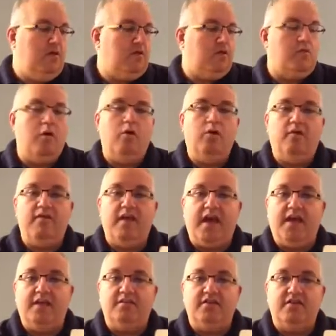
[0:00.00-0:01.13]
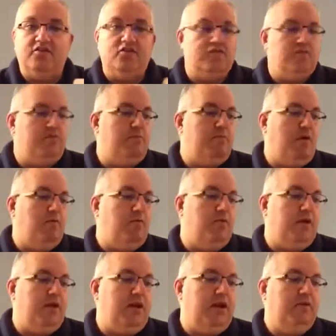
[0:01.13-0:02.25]
the role of the ancestors in bone
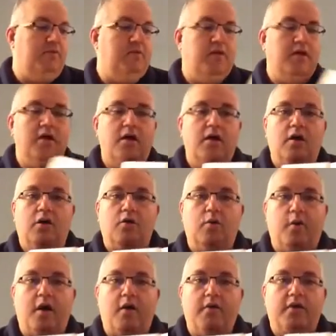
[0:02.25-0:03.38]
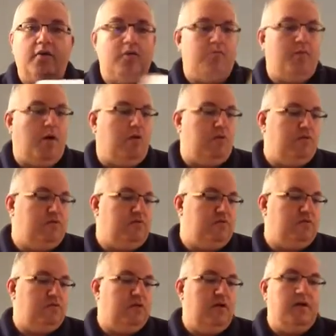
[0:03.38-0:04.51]
reading, acquiring your
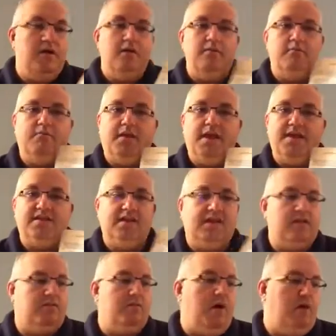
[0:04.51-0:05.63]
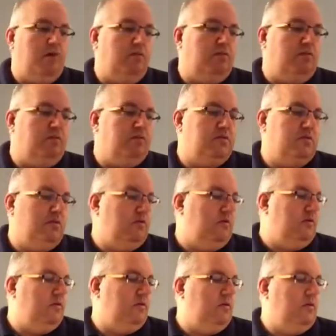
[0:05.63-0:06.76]
bones, blessing the bones,
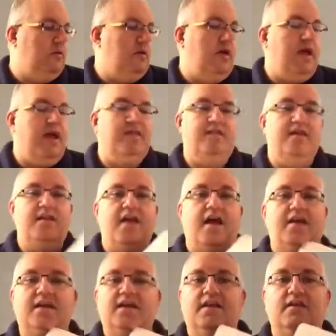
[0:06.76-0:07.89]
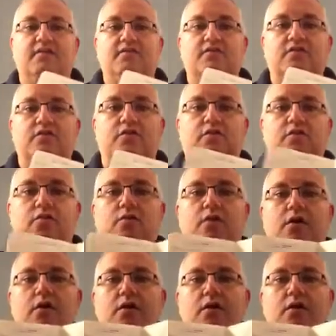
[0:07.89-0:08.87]
and then I get into